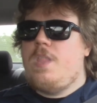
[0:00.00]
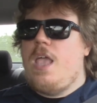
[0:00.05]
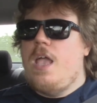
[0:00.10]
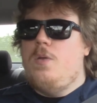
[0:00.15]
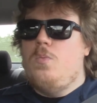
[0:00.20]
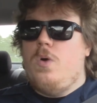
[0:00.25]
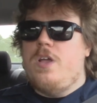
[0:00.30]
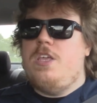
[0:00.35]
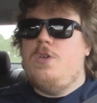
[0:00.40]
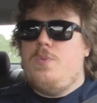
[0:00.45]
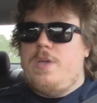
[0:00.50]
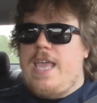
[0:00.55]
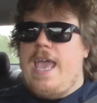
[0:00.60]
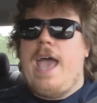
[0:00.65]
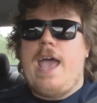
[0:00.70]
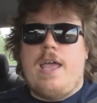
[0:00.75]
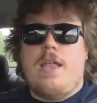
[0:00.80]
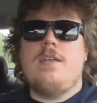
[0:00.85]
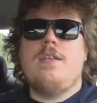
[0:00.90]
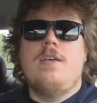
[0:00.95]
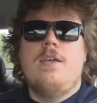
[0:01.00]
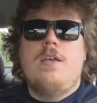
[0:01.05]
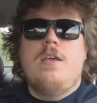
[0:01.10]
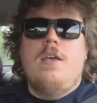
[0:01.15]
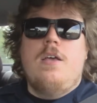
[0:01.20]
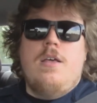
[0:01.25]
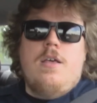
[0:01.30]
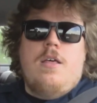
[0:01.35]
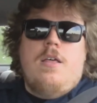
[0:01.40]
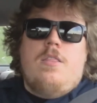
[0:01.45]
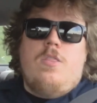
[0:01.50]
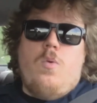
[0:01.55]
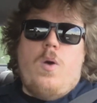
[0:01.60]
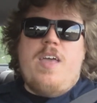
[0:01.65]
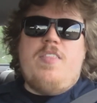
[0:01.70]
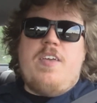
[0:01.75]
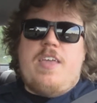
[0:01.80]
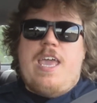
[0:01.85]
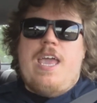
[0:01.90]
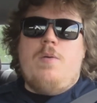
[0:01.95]
And what you get, the
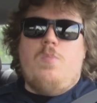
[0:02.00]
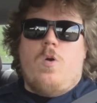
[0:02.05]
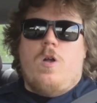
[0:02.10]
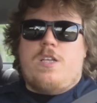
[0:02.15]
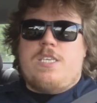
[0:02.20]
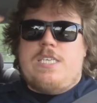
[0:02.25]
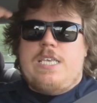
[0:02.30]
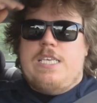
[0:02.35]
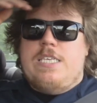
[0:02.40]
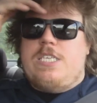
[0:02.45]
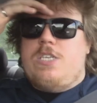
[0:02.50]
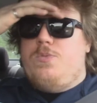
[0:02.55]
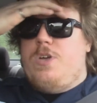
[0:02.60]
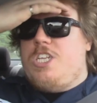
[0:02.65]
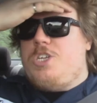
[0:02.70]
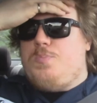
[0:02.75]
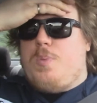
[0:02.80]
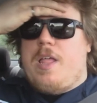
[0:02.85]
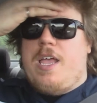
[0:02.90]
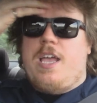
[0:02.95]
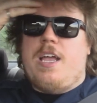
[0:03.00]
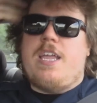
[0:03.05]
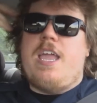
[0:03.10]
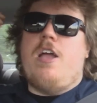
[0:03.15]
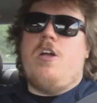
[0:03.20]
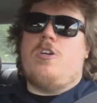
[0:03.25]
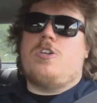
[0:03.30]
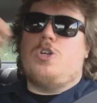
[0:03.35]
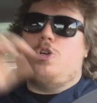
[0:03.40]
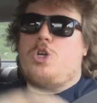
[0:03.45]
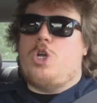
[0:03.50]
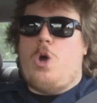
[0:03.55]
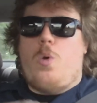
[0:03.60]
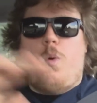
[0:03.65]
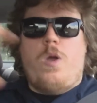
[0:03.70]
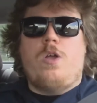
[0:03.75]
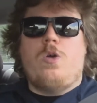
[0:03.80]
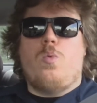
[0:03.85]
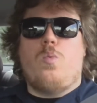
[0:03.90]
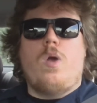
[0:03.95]
way the game works, is you each play a character
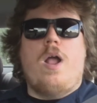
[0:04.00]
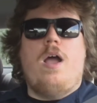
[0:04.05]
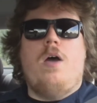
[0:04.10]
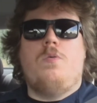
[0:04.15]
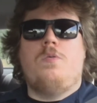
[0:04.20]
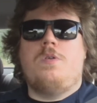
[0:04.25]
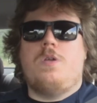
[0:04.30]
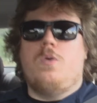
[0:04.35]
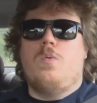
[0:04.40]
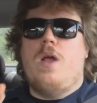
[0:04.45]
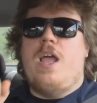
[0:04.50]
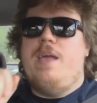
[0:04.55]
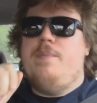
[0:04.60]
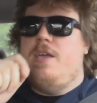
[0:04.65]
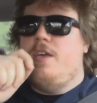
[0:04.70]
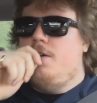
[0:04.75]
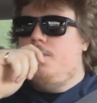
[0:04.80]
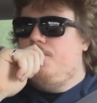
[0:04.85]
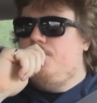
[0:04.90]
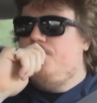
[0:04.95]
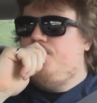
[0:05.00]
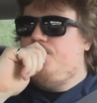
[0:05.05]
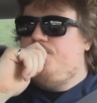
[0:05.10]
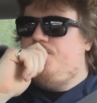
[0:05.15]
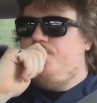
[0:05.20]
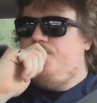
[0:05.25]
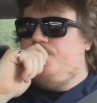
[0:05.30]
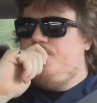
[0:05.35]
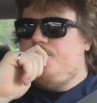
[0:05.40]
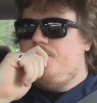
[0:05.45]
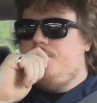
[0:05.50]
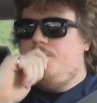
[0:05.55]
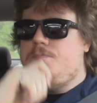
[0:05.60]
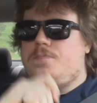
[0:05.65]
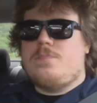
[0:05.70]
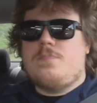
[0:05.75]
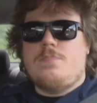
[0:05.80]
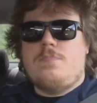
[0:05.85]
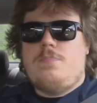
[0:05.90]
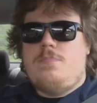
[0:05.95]
going around Arabia,
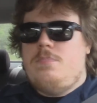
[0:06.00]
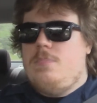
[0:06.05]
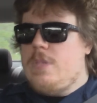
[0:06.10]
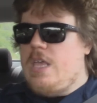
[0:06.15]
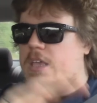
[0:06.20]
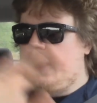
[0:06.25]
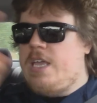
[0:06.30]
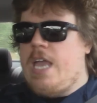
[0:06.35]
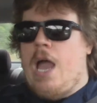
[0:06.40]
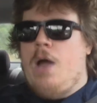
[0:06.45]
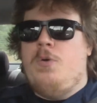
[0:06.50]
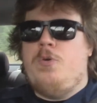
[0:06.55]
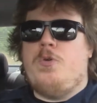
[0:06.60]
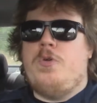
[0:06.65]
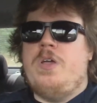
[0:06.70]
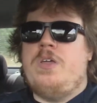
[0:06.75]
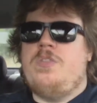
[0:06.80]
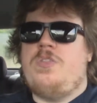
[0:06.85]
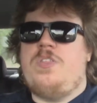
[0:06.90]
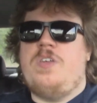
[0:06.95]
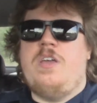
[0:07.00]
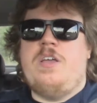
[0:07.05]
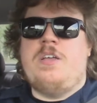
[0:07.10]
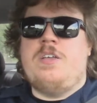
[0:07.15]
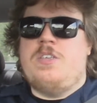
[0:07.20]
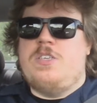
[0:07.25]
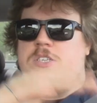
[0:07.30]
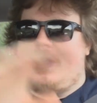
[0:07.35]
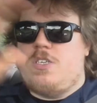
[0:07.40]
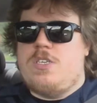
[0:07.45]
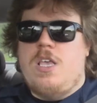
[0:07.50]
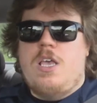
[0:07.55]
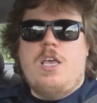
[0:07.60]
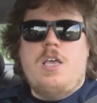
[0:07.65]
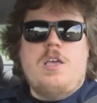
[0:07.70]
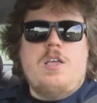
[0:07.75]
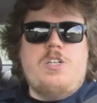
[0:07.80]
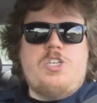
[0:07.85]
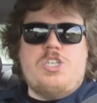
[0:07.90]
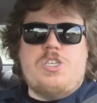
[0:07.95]
encountering things,
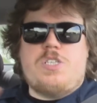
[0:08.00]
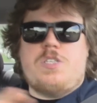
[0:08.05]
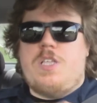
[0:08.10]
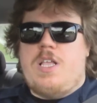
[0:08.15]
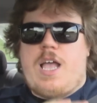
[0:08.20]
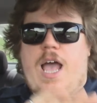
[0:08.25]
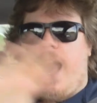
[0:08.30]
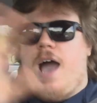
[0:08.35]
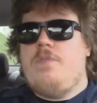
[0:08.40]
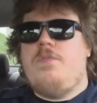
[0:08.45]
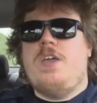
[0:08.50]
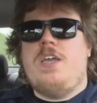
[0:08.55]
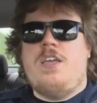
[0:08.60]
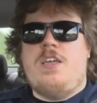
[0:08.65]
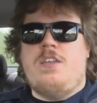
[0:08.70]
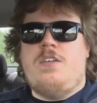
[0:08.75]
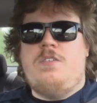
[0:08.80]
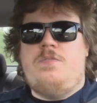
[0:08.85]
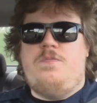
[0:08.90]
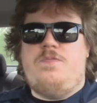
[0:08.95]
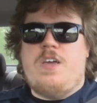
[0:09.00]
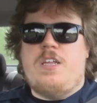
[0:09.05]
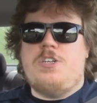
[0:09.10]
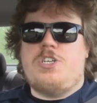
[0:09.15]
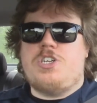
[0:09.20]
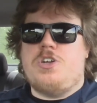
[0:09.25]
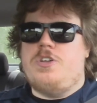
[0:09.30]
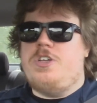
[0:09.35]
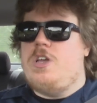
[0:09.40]
just having an adventure.